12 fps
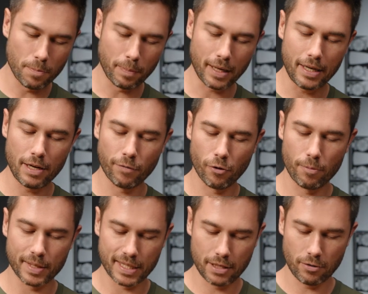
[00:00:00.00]
you plenty of room
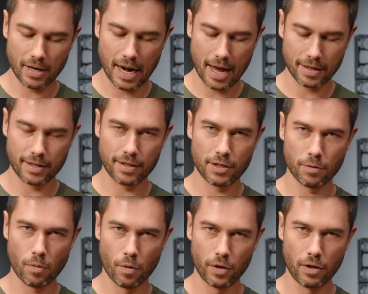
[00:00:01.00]
to still get access
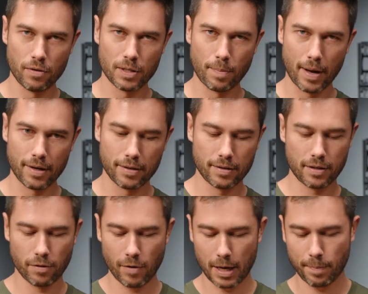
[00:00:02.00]
to all the user buttons,
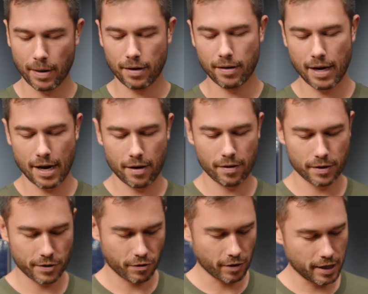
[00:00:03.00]
the rec button, and the
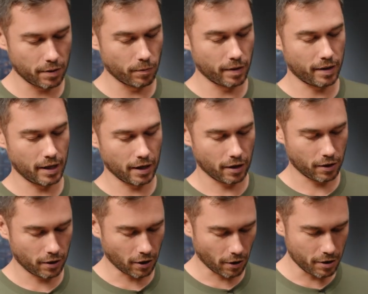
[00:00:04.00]
screen with the
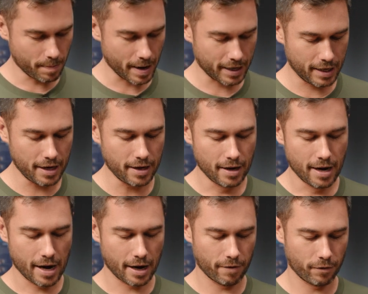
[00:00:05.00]
back here,
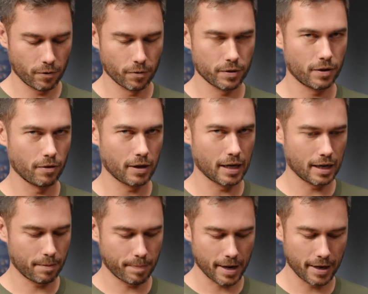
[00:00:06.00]
and of course your
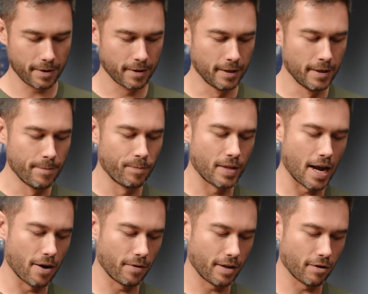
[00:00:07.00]
card bay.
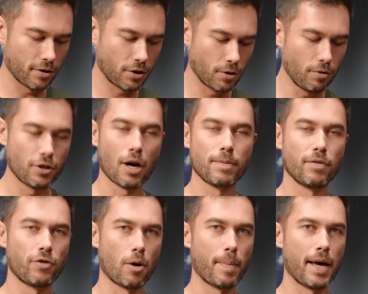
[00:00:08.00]
Now, there are two types
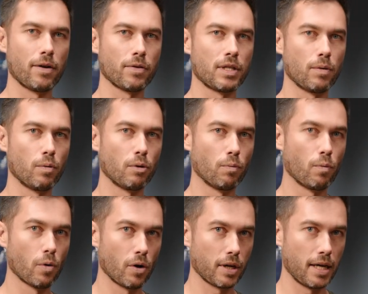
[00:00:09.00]
of top handles that will
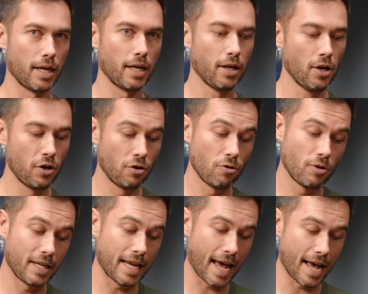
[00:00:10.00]
work here. You
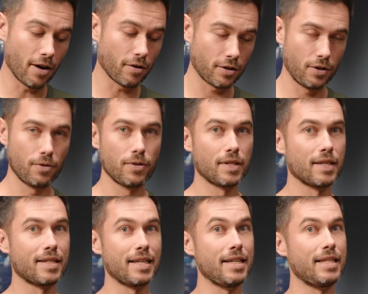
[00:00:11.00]
cannot use the
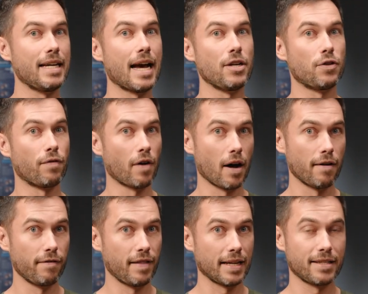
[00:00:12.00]
CCH5.
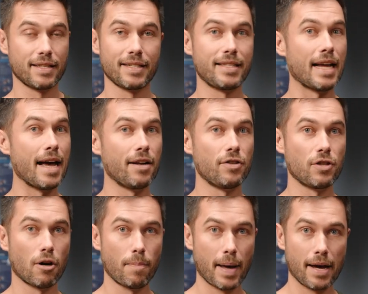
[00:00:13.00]
That's the standard
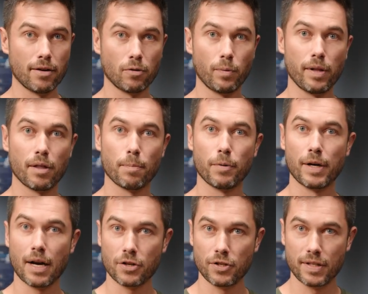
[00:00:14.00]
top handle with the
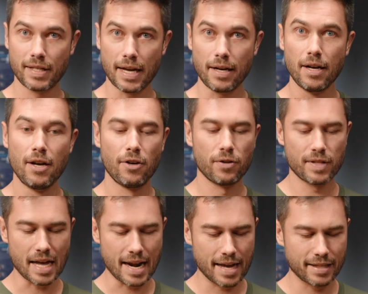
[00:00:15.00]
production set, because
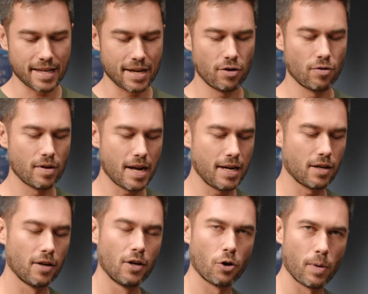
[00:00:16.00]
that has that unique
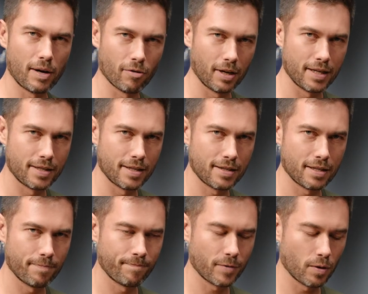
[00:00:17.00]
quick release
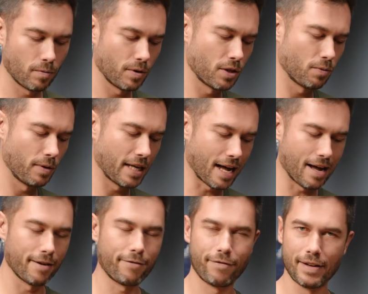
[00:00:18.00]
system, which we
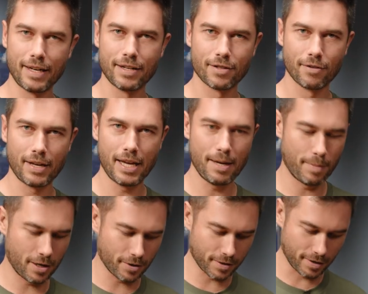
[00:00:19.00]
can't fit into here
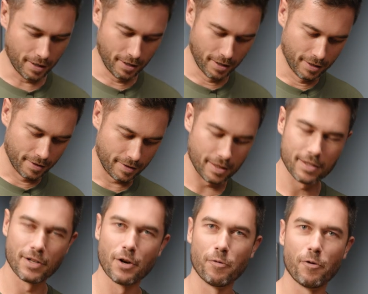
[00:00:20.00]
because
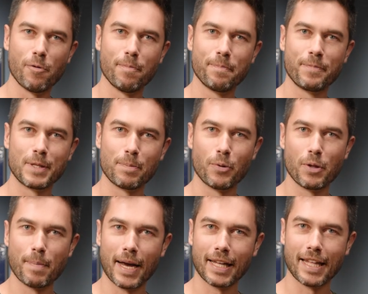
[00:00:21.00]
there's no room to put
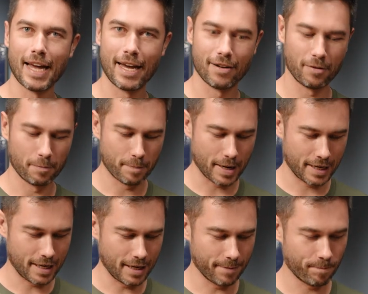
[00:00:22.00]
the back of the handle back
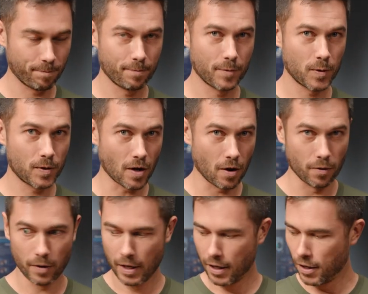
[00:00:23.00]
here. So
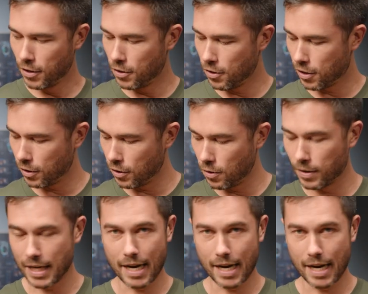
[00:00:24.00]
you can use